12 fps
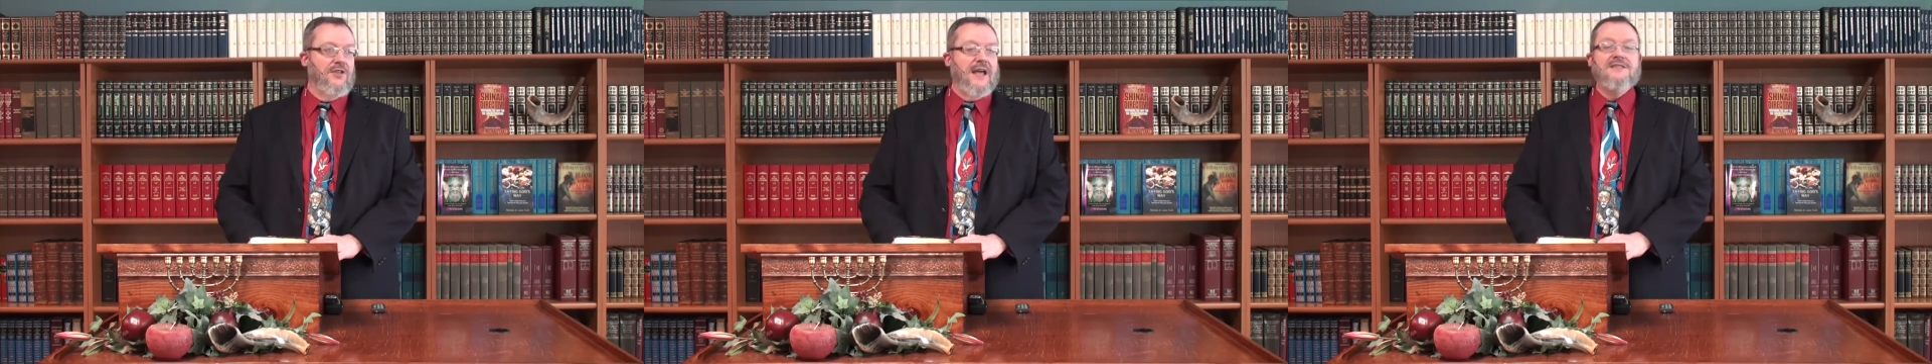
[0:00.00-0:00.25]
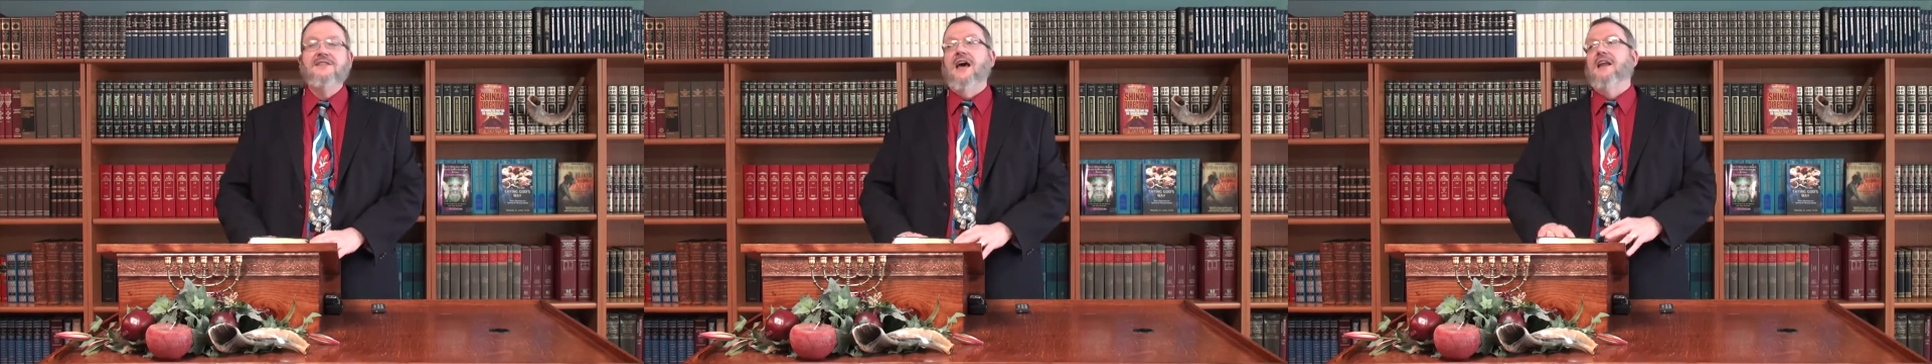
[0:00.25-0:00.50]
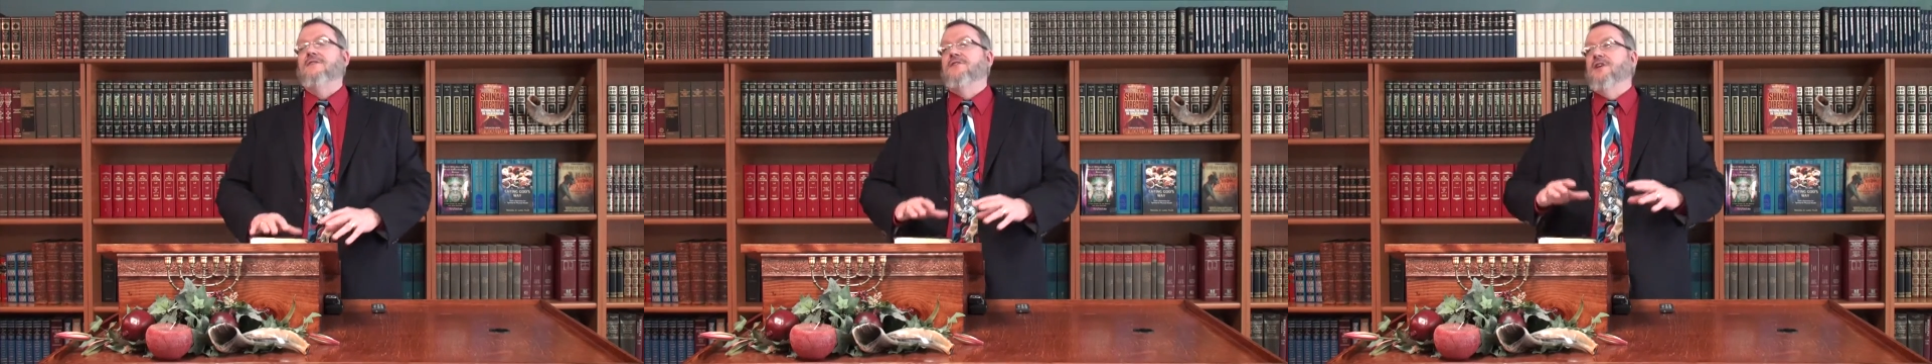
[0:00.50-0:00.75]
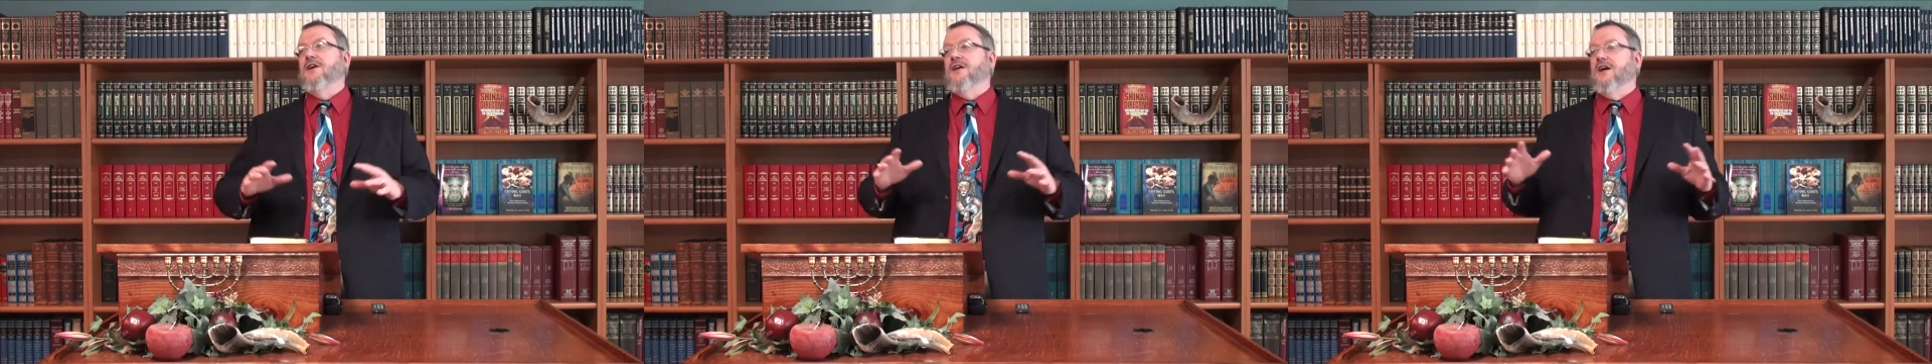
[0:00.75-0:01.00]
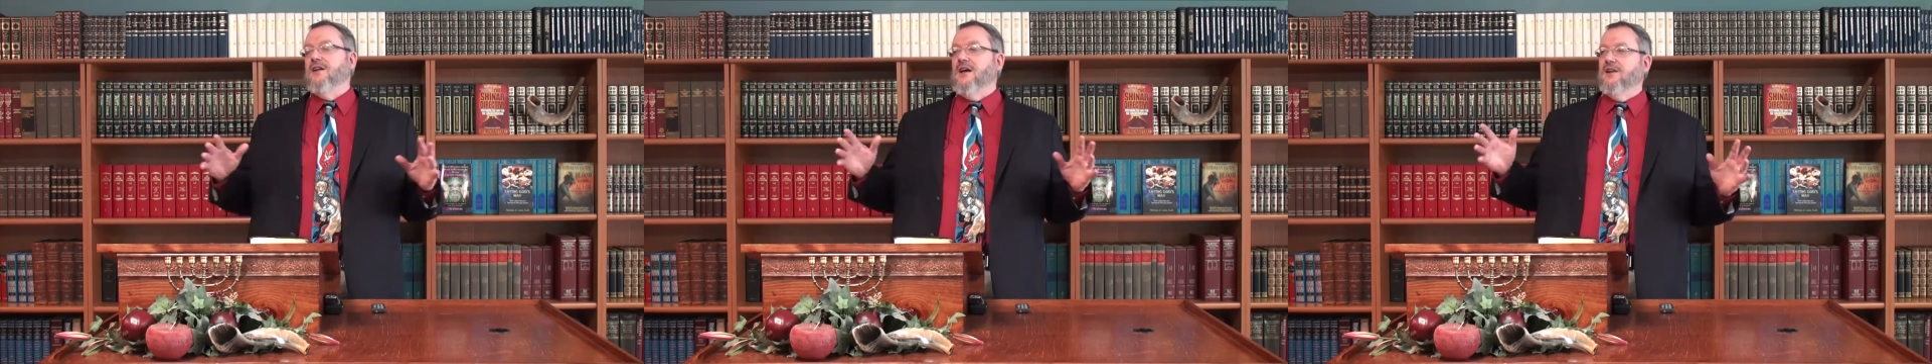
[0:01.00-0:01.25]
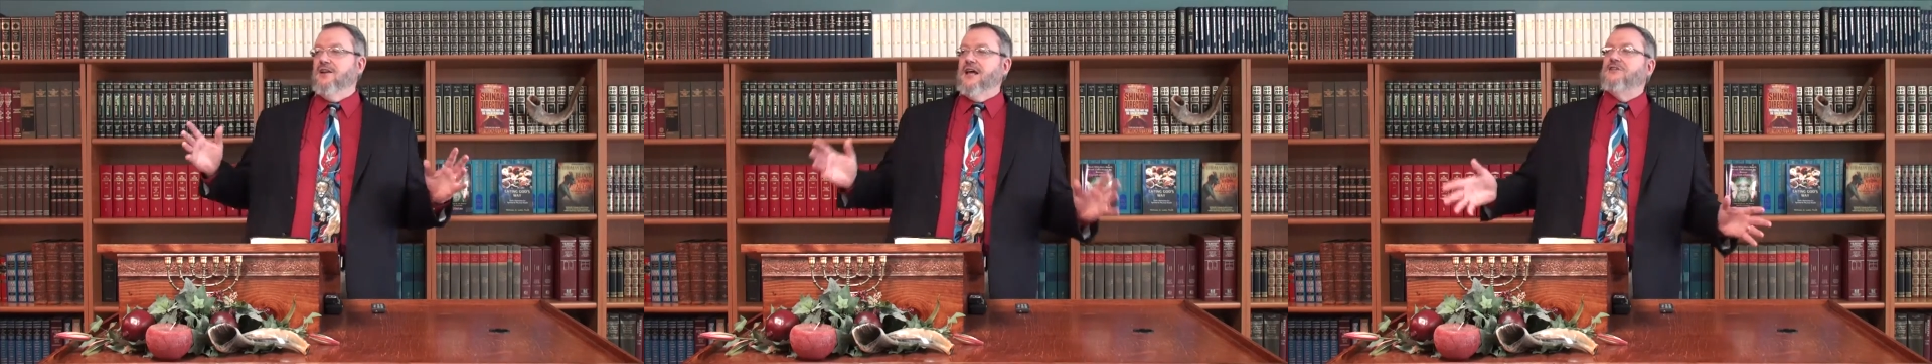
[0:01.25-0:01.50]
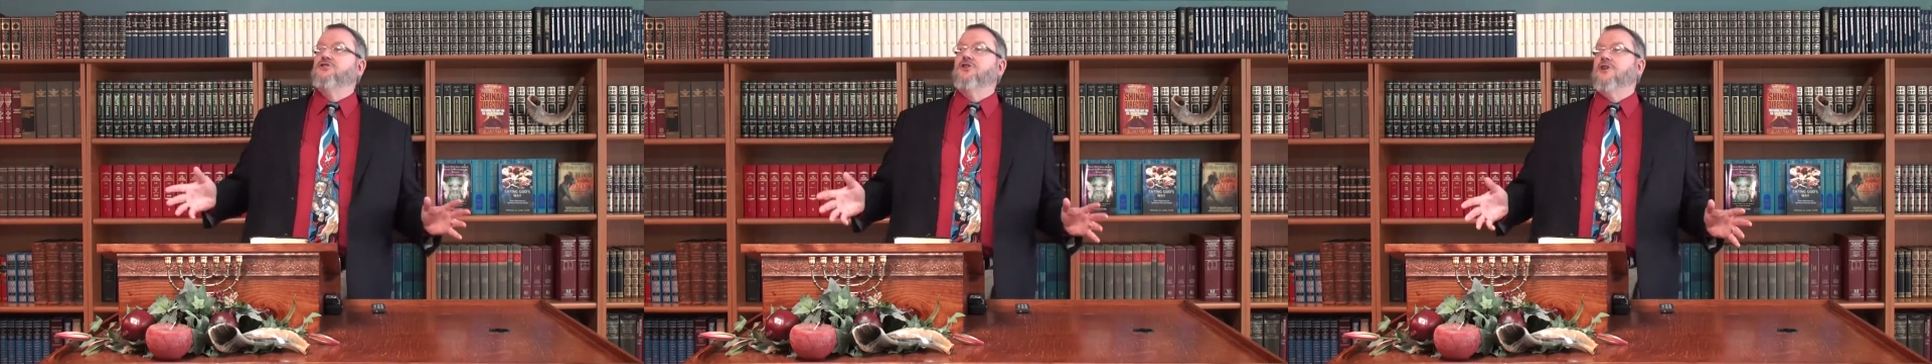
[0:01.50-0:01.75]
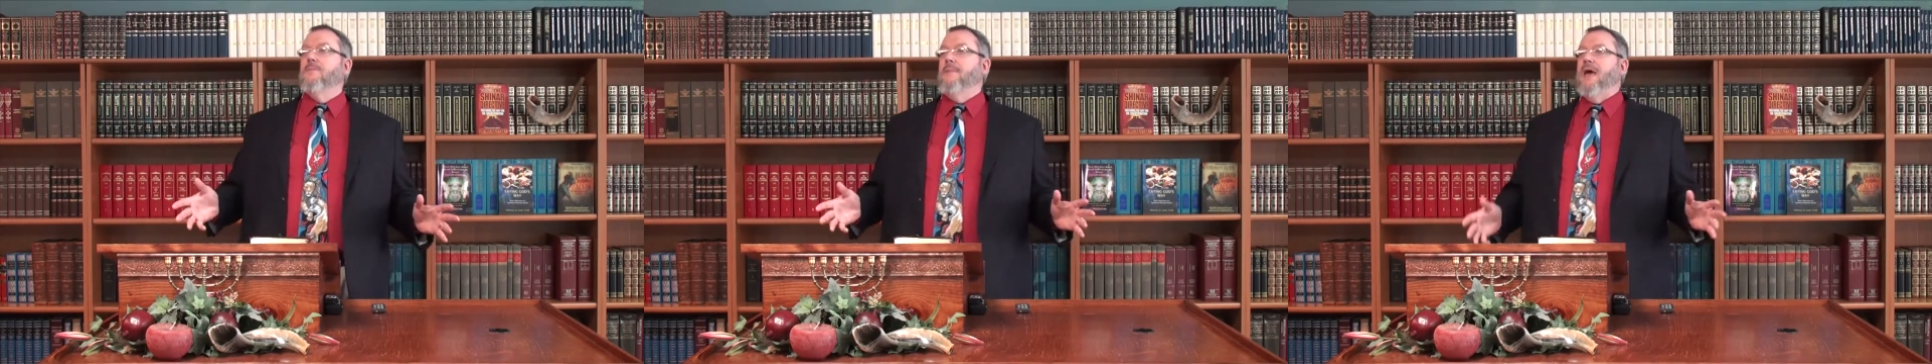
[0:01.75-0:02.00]
That's not even a, a lesser
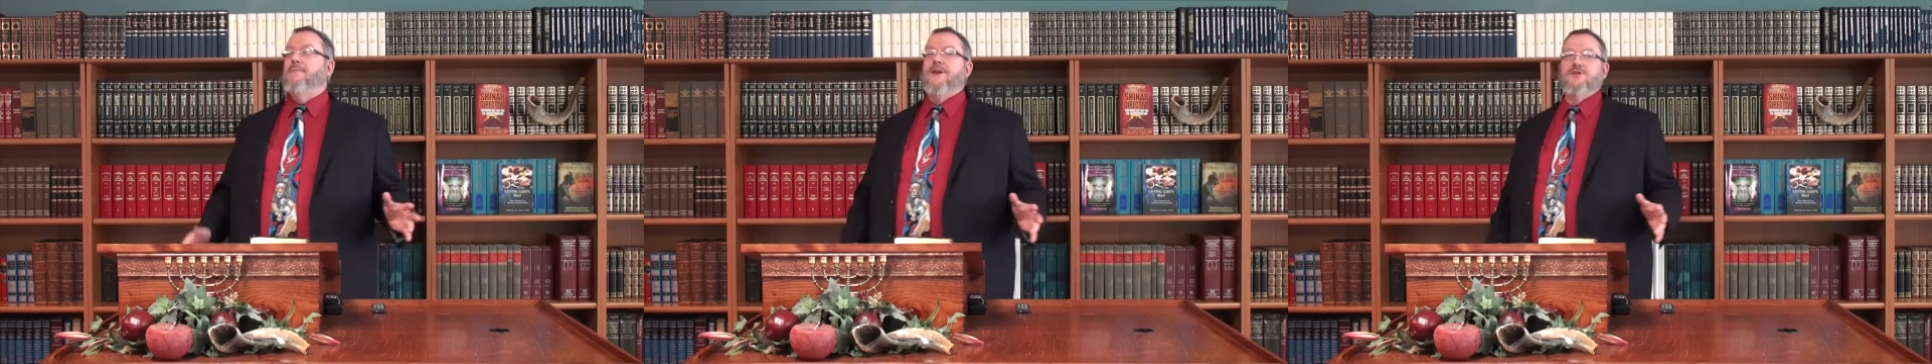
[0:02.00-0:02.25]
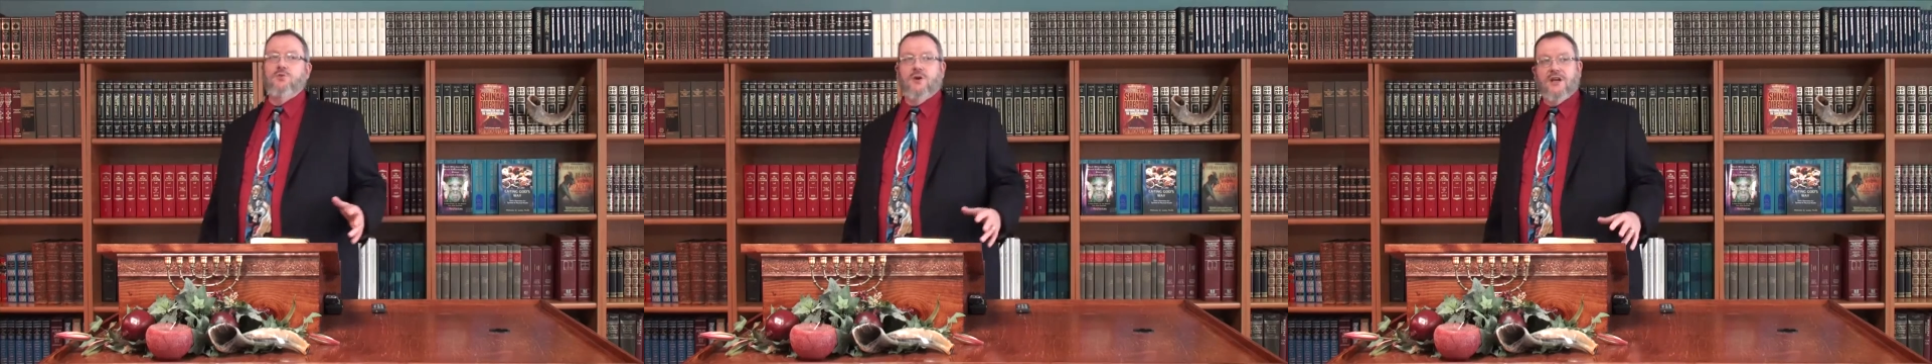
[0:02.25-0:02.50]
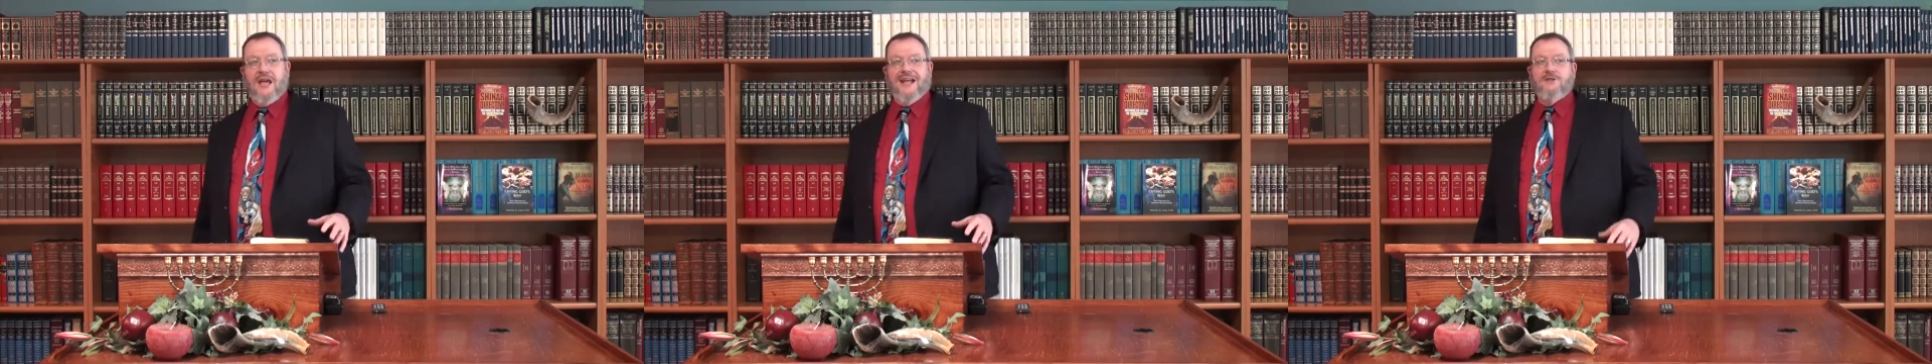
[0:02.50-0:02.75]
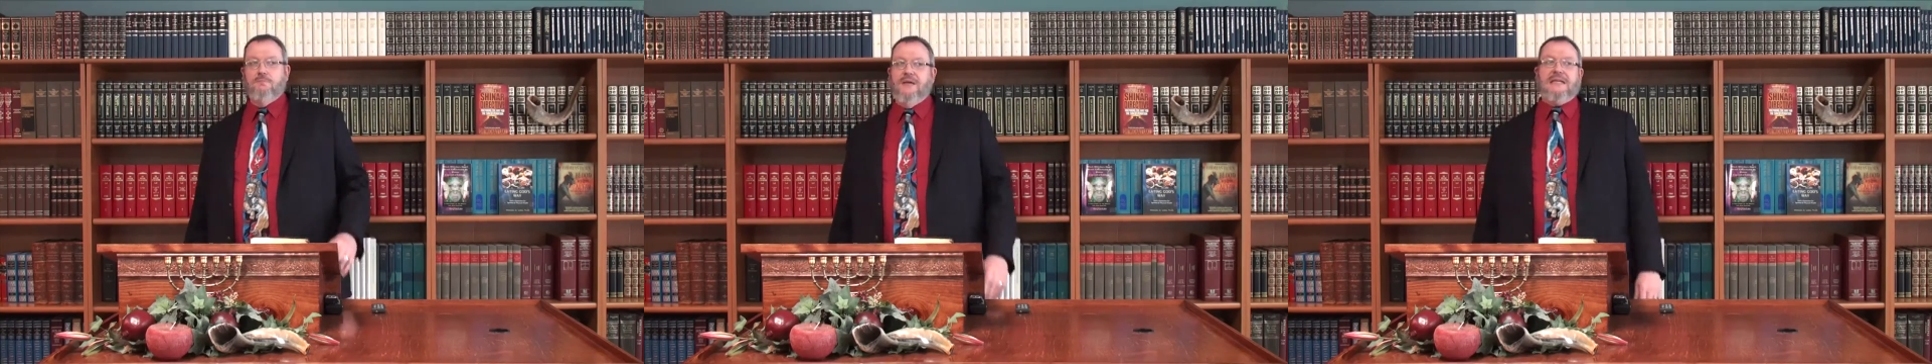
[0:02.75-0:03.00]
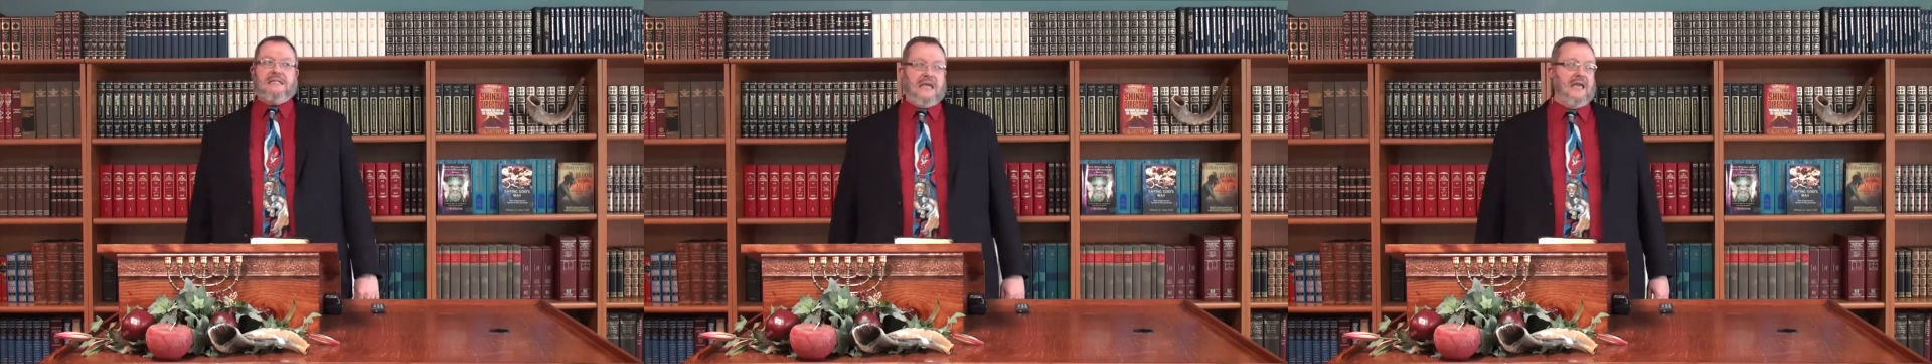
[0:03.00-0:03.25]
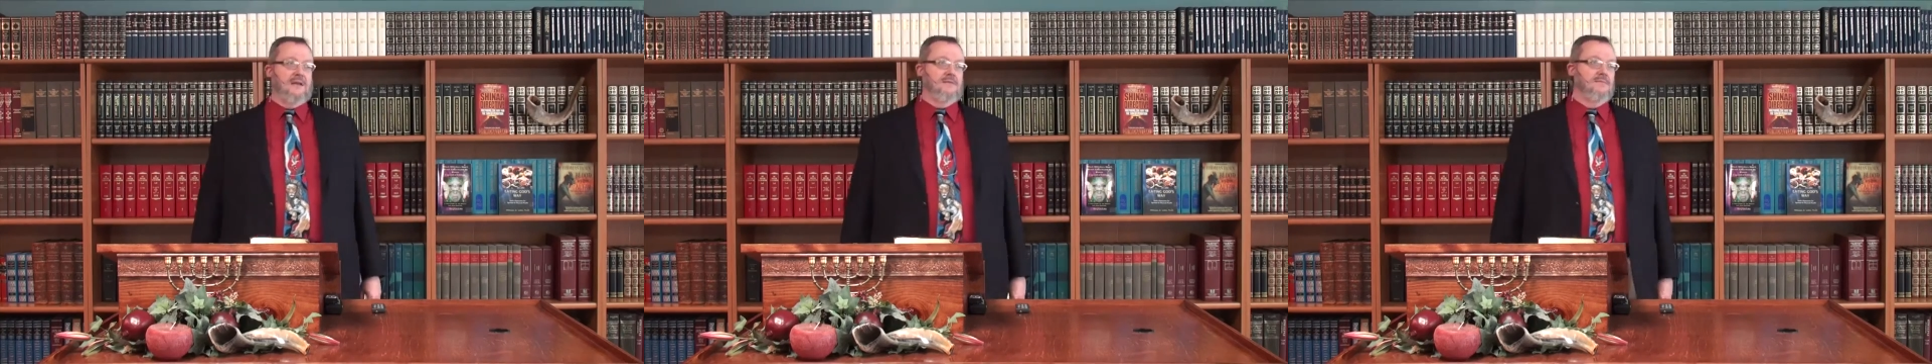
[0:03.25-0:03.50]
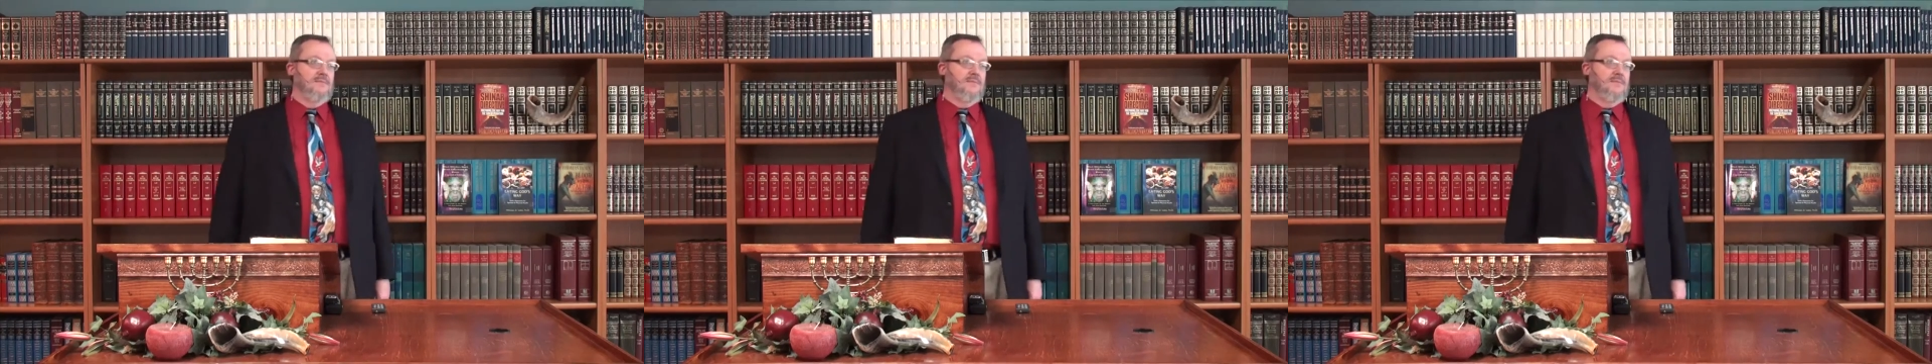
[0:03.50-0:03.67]
commandment. It's one of God's big ten.